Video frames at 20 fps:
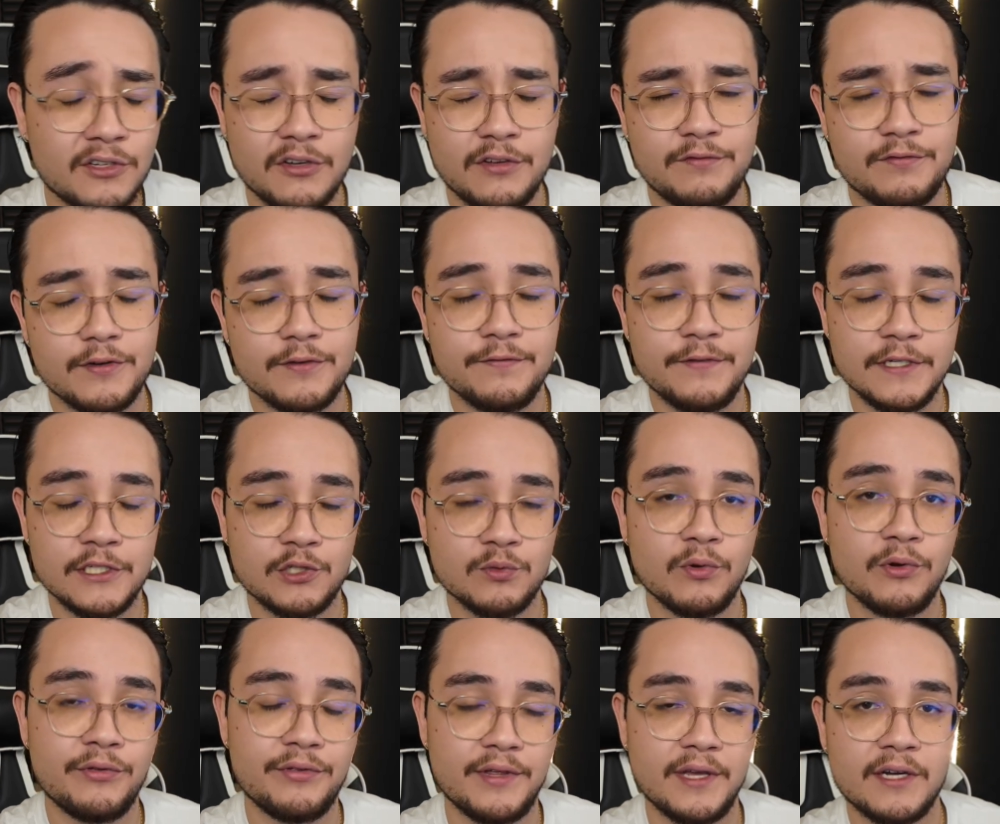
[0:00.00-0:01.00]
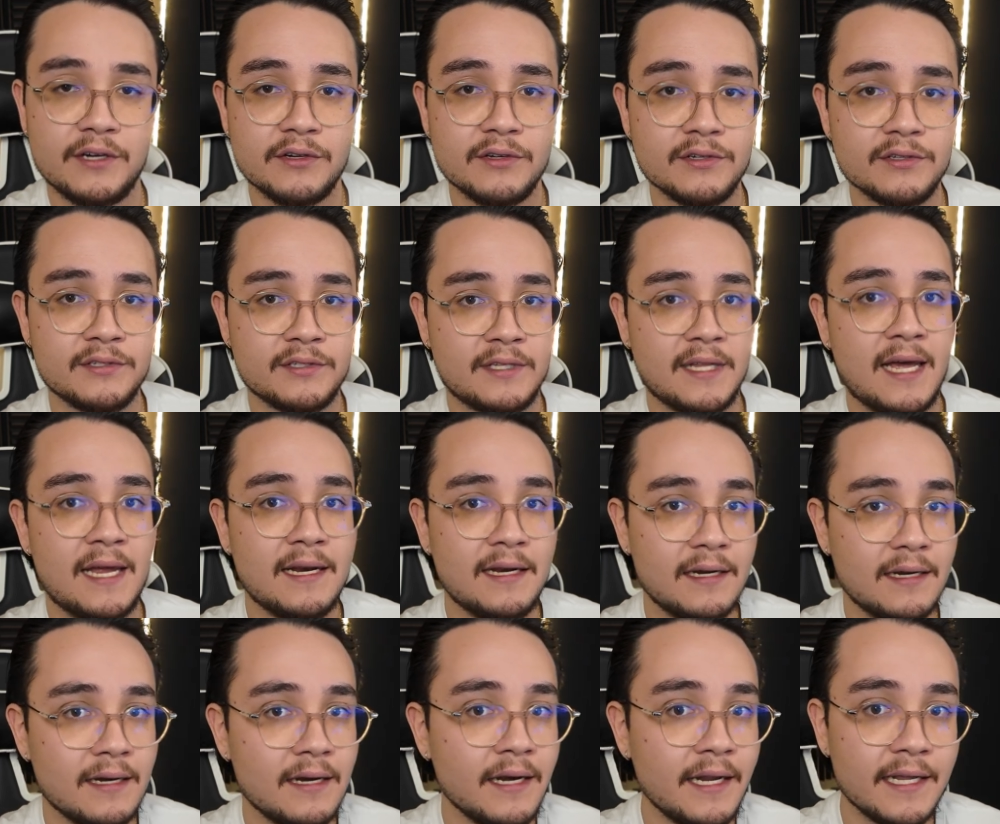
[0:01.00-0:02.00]
It's good for visual thinkers
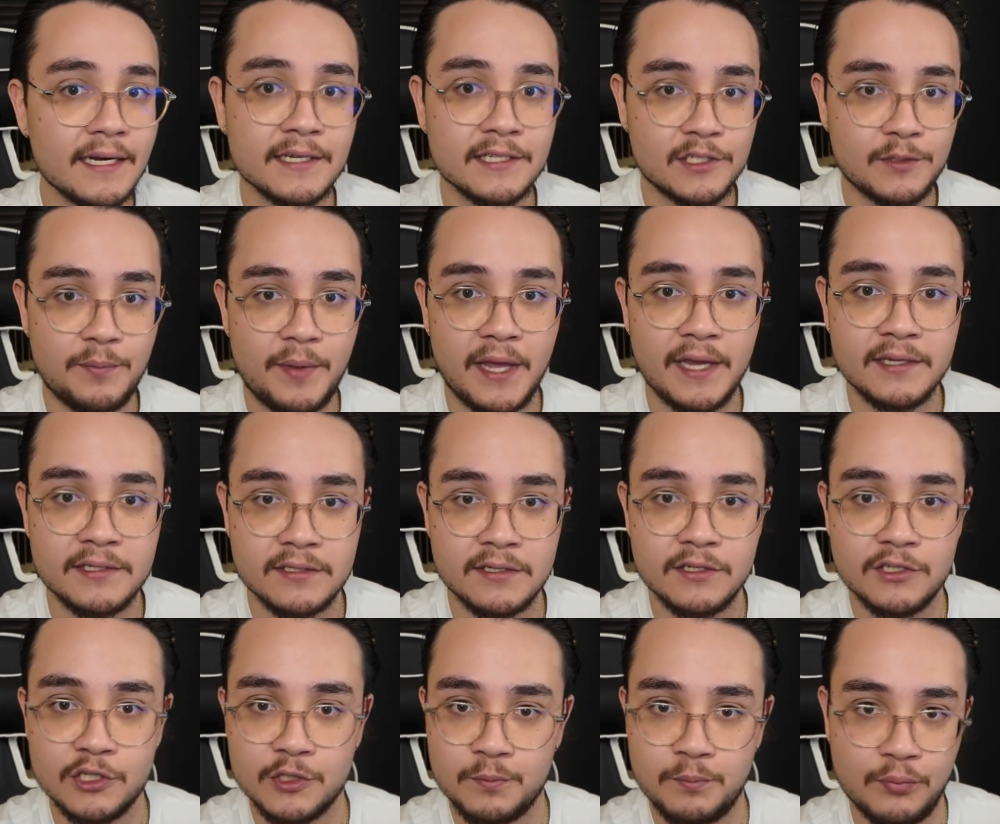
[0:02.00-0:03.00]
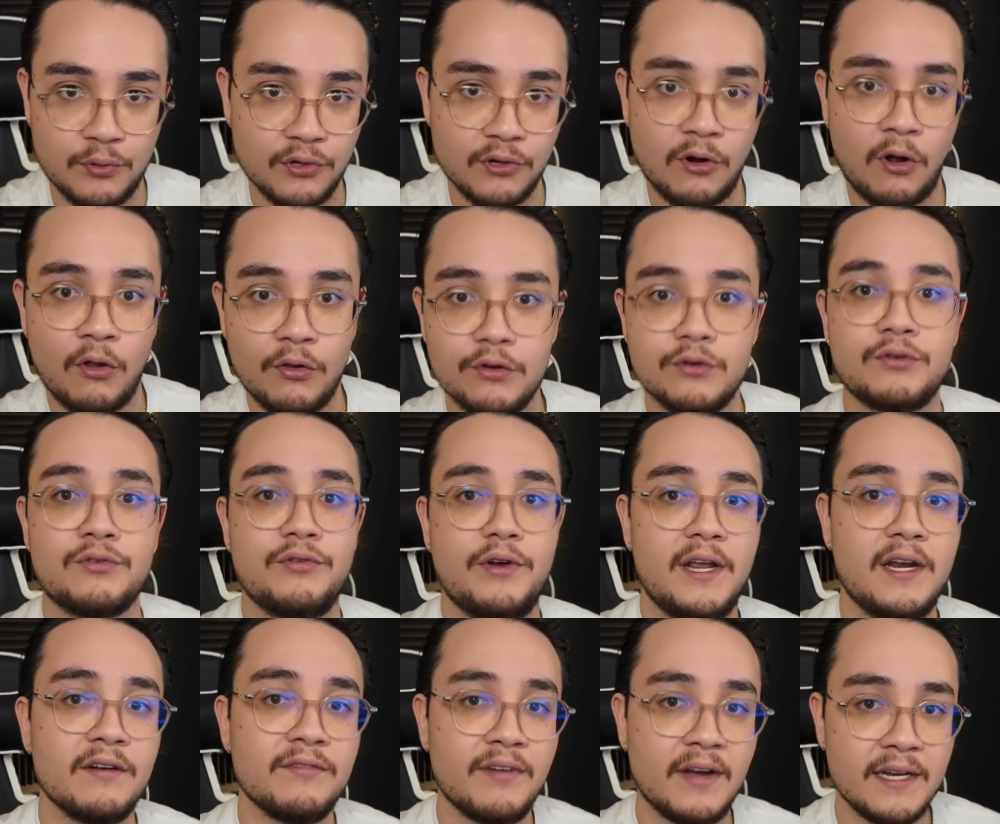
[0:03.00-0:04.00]
that need a space to just put all their
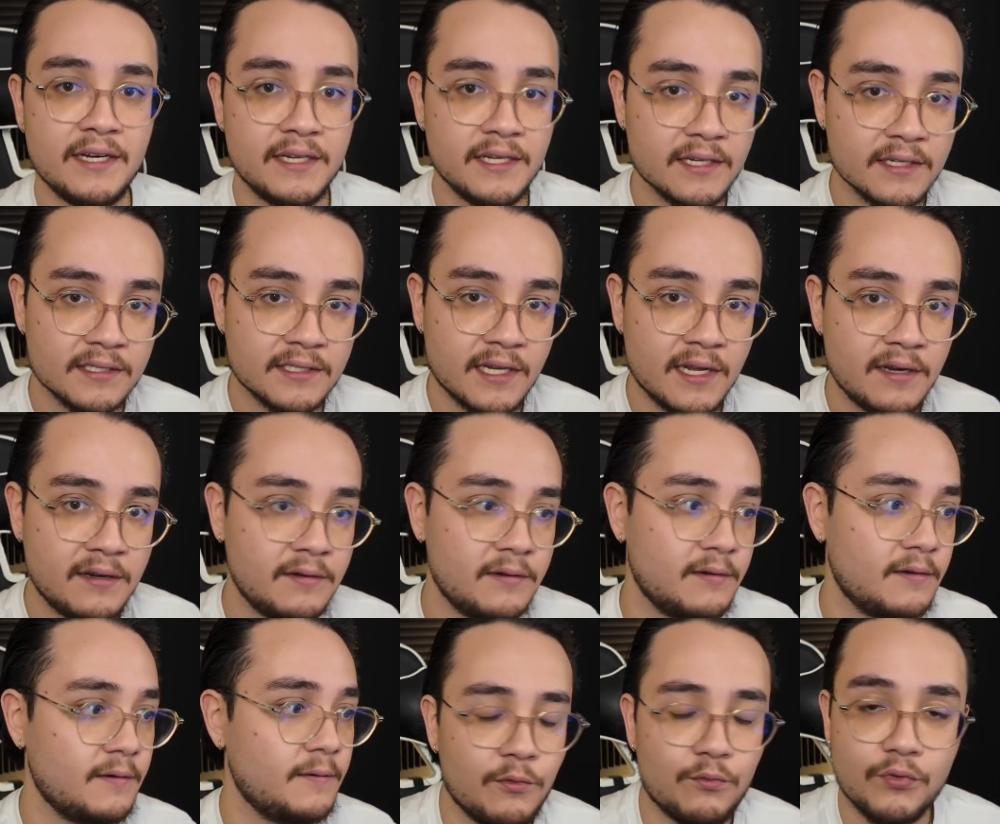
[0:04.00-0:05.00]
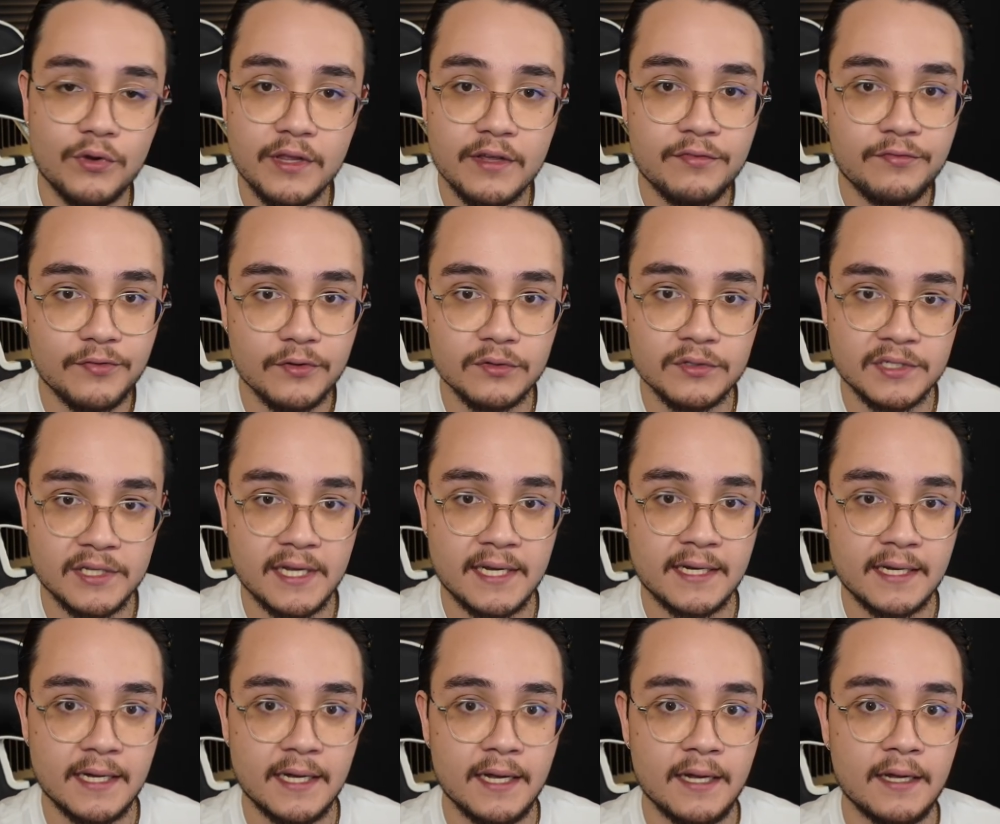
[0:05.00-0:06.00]
creative ideas in. It really feels
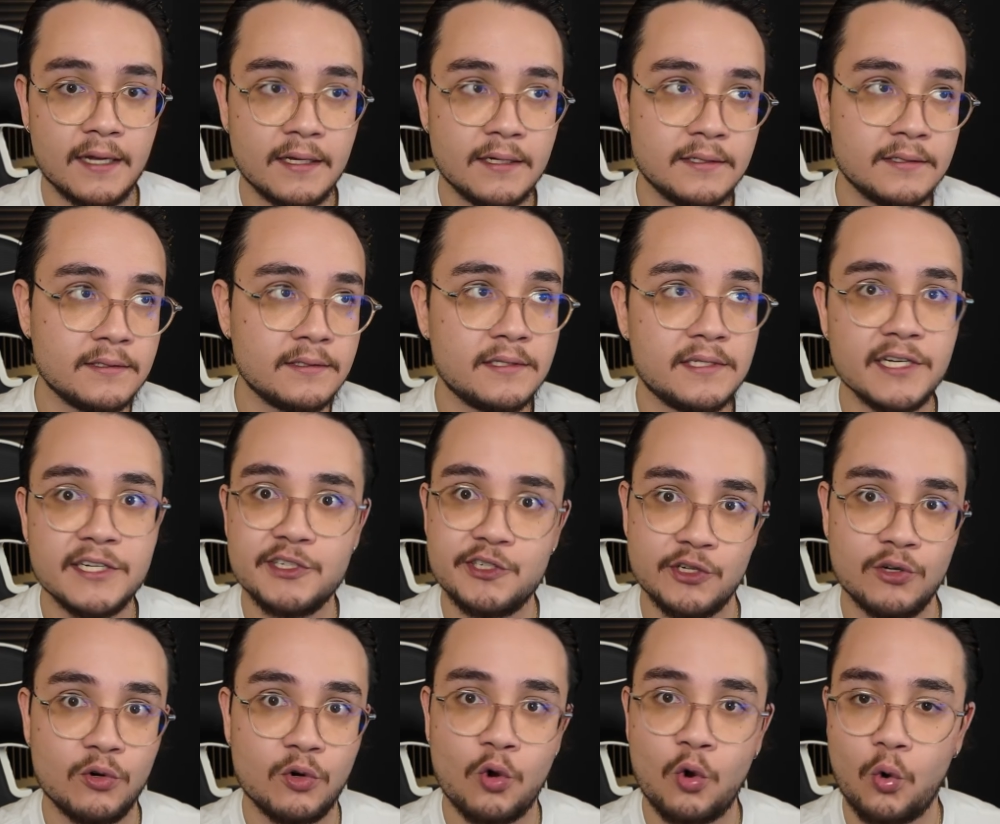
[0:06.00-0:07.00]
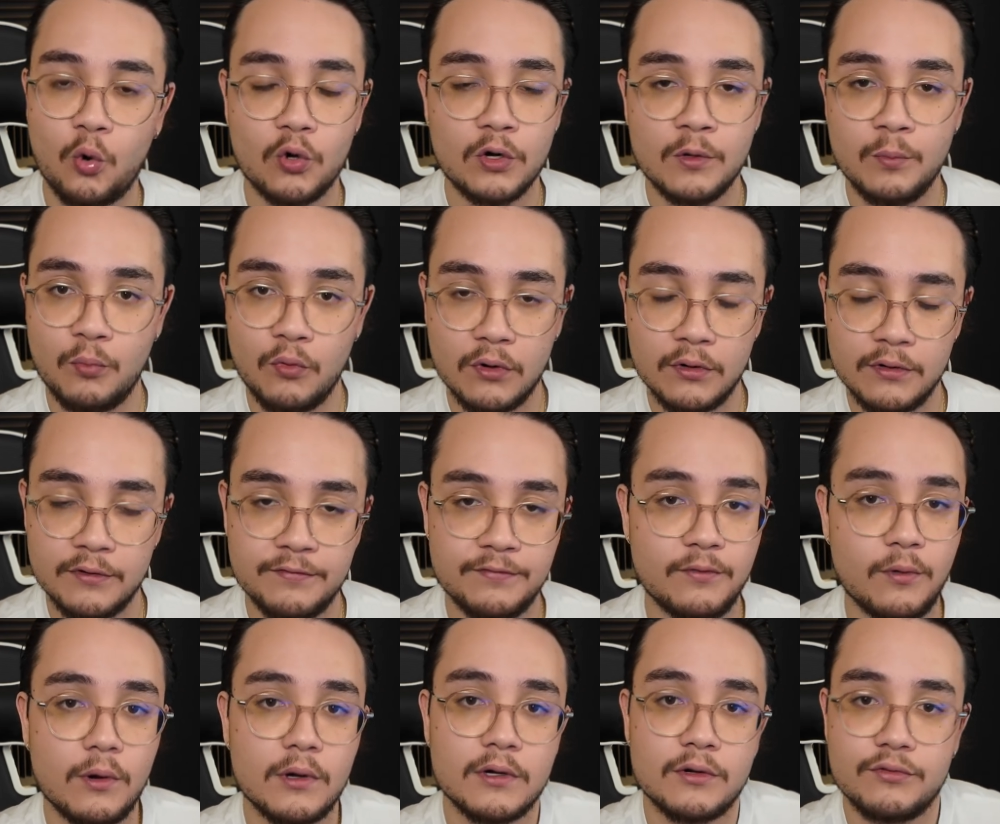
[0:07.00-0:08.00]
like a digital corkboard
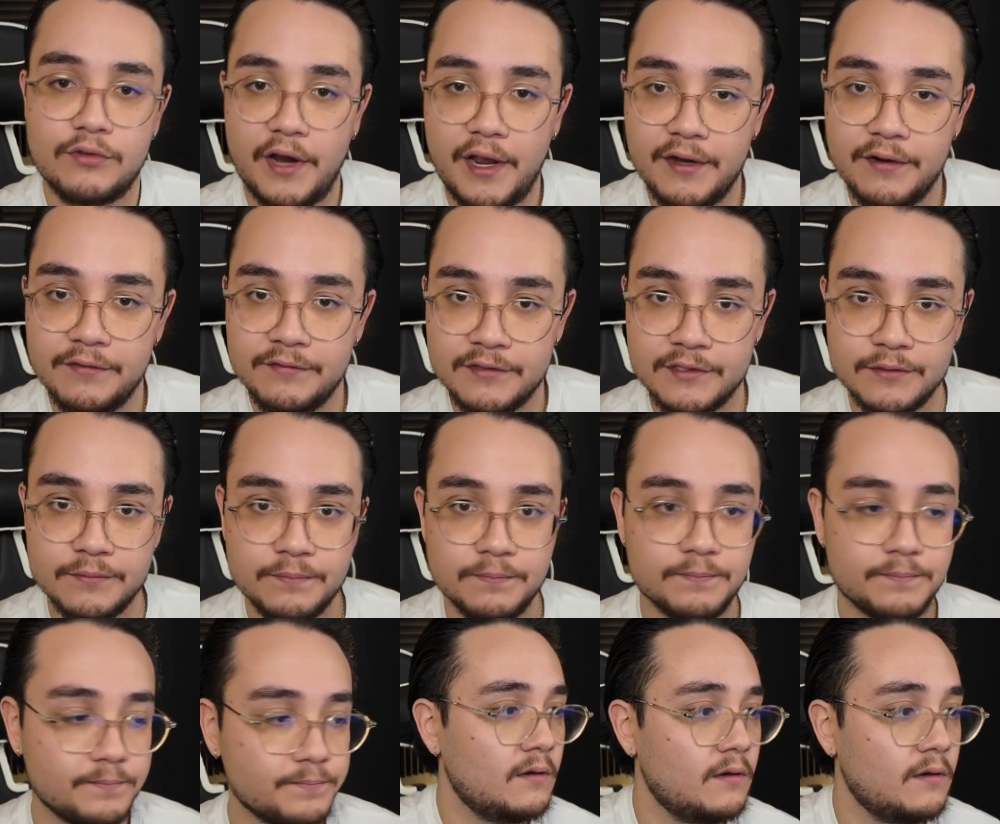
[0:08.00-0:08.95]
for creatives.